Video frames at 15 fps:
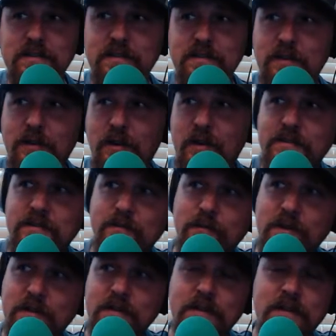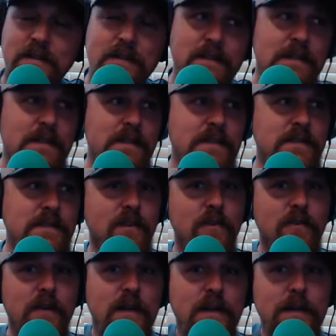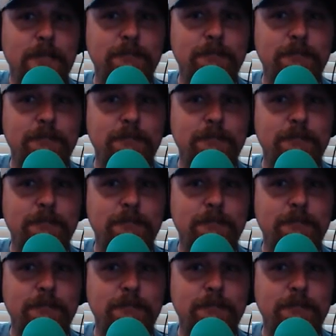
across the way. So